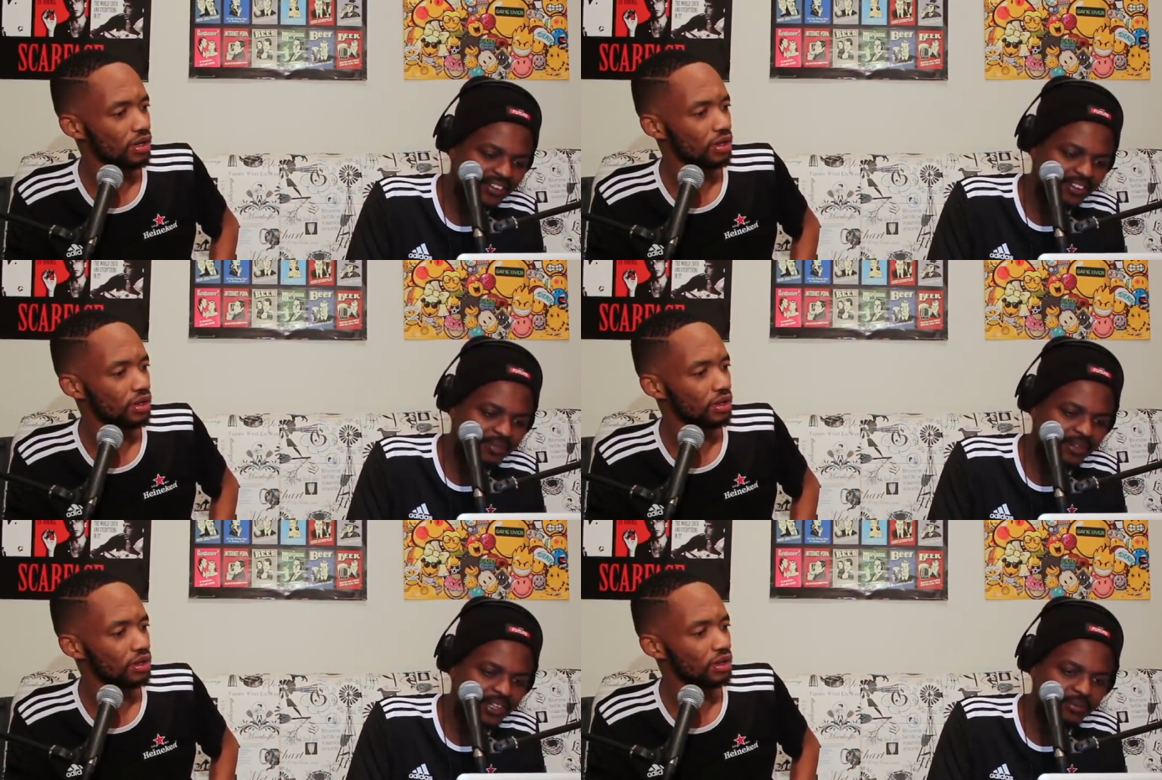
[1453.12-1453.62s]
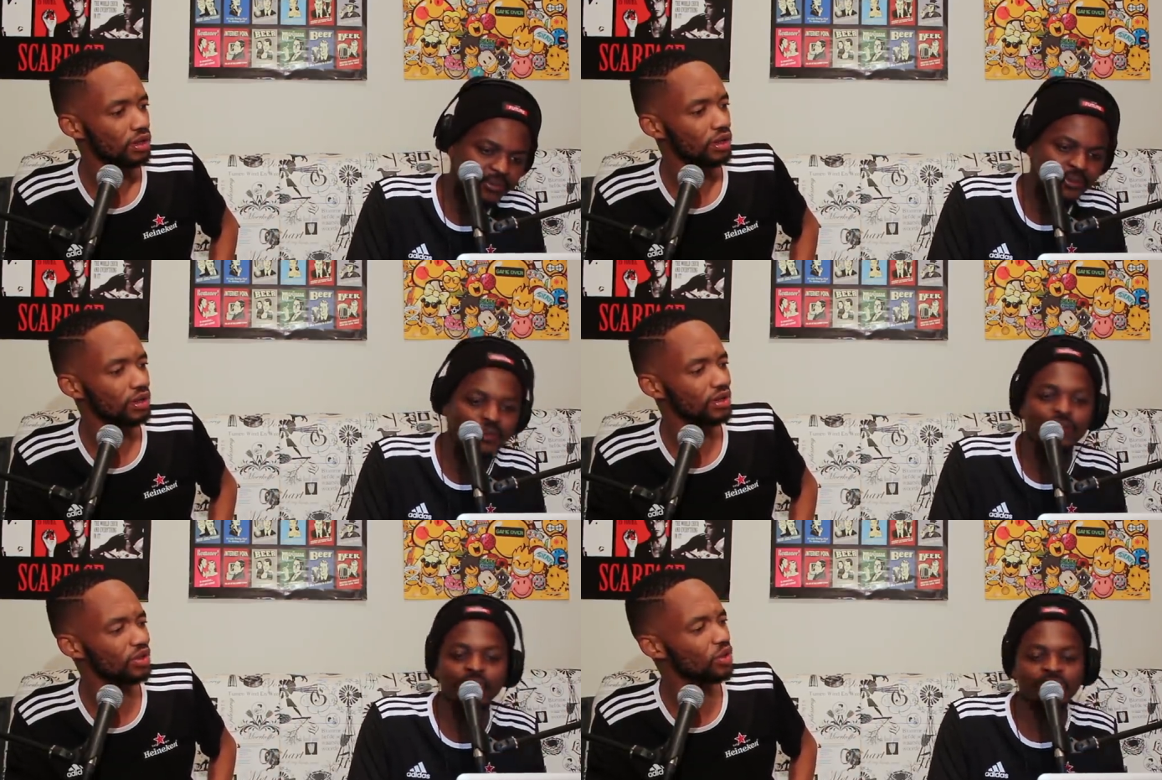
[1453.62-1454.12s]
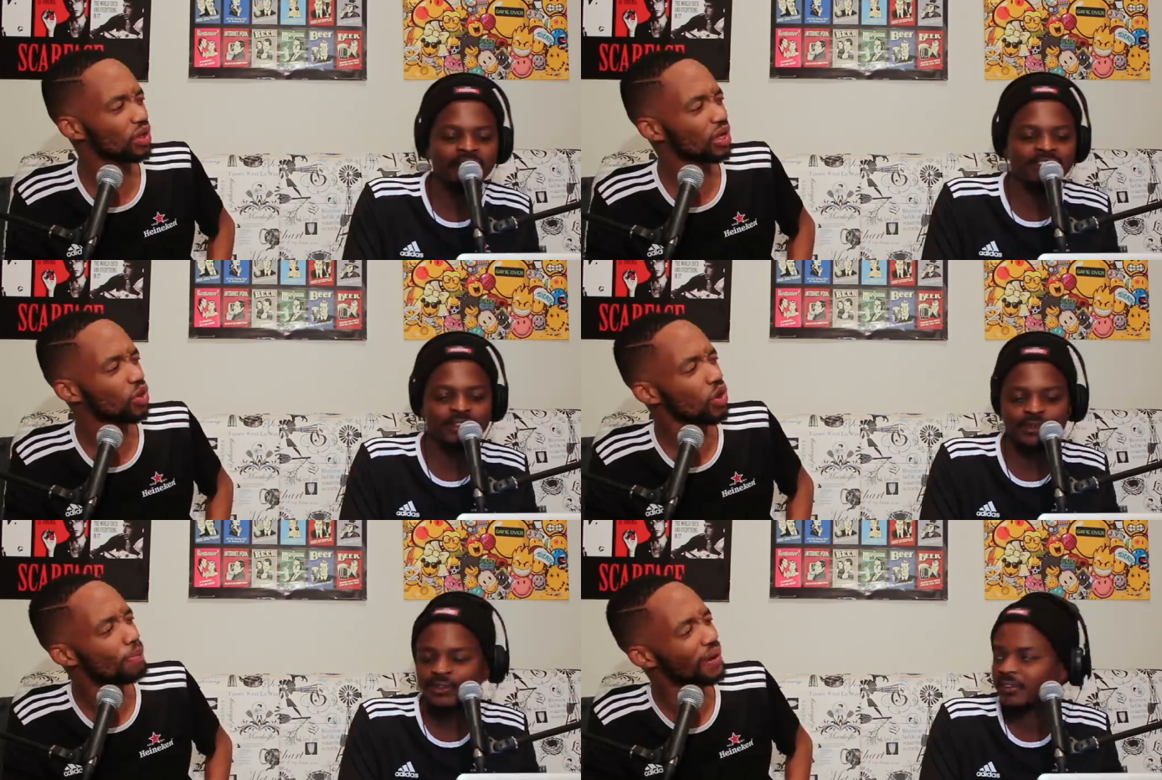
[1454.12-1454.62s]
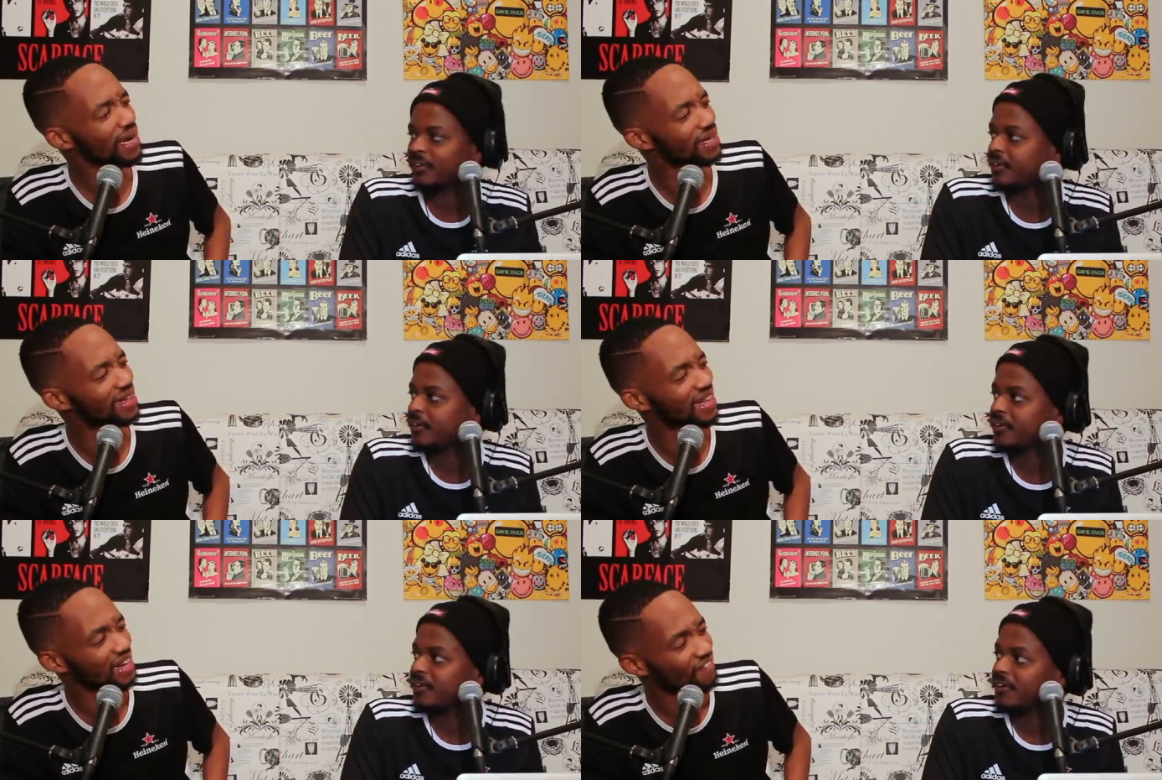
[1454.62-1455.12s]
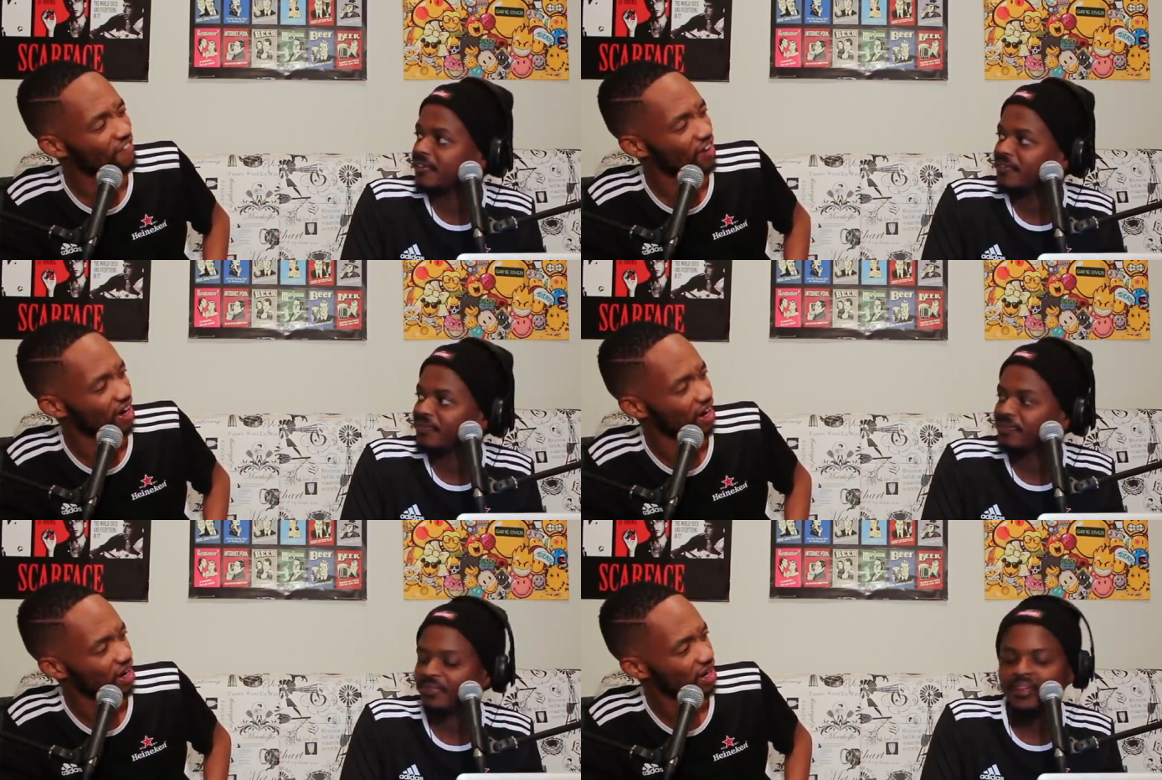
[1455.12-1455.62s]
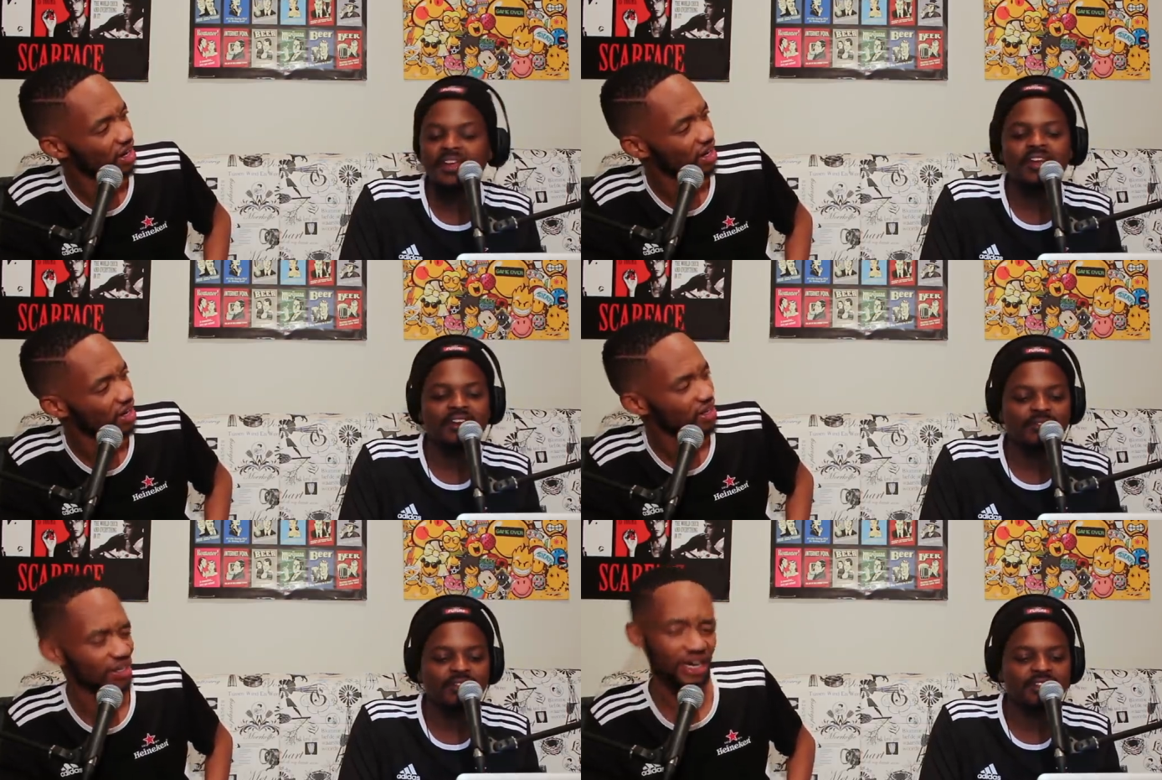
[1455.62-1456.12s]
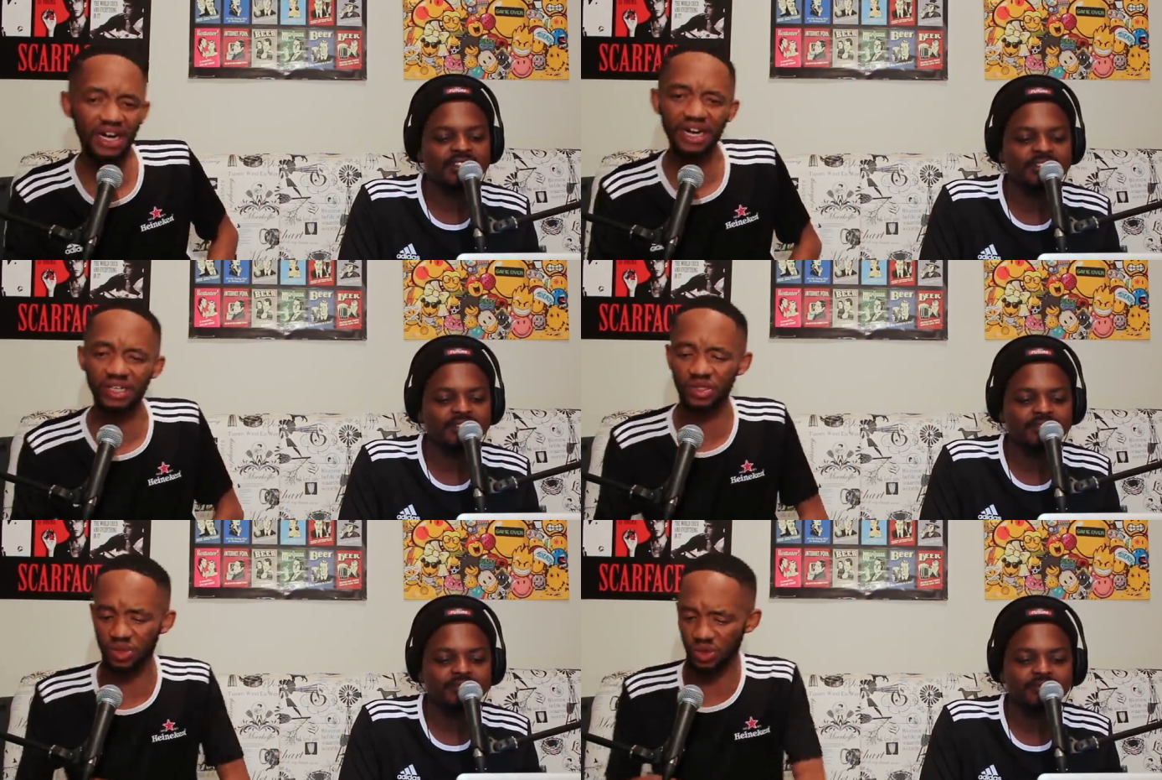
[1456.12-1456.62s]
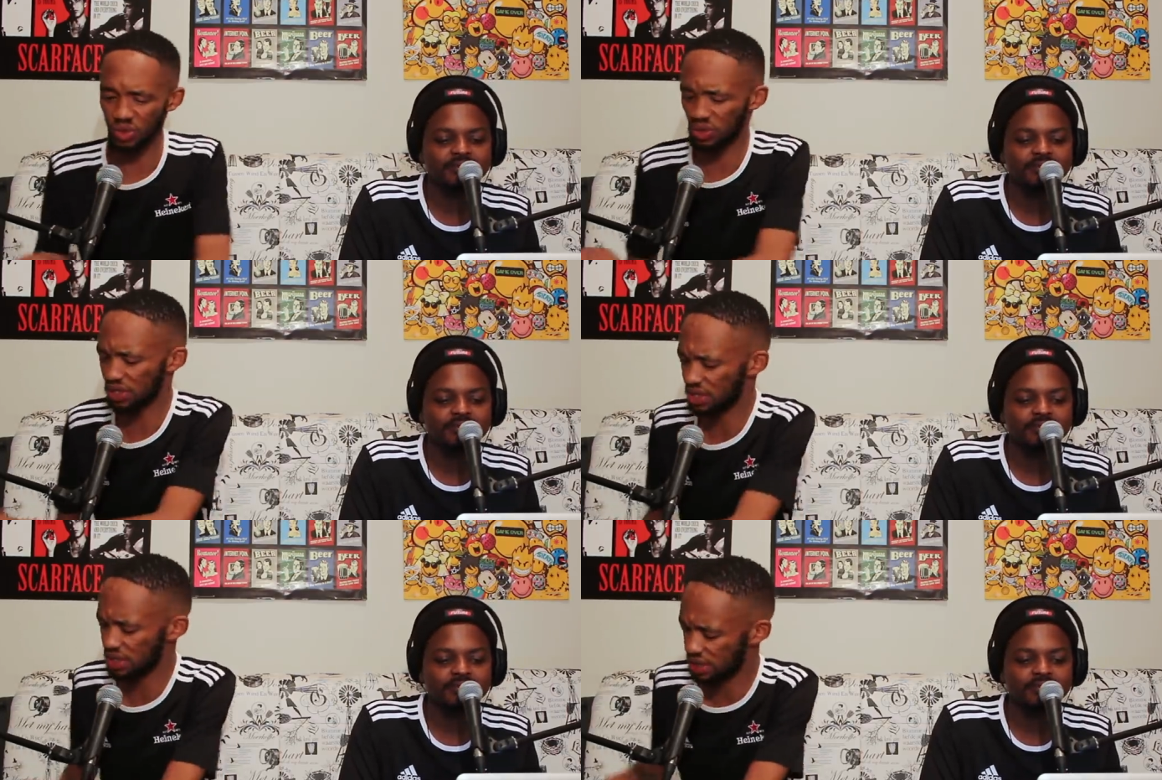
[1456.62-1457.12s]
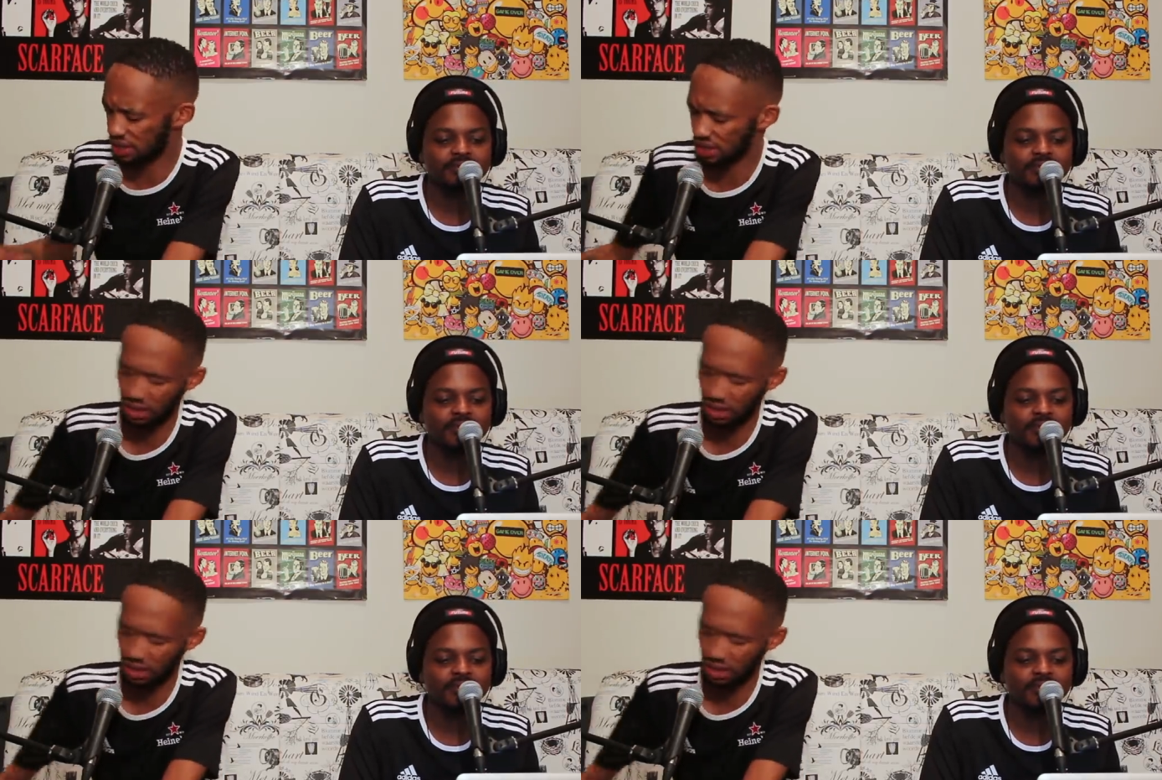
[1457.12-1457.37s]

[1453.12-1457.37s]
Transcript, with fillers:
Speaker 1: Let me let me Google what you, guys are go talking. back that far. Yeah, I want to Nah, see. it's not to- worth it.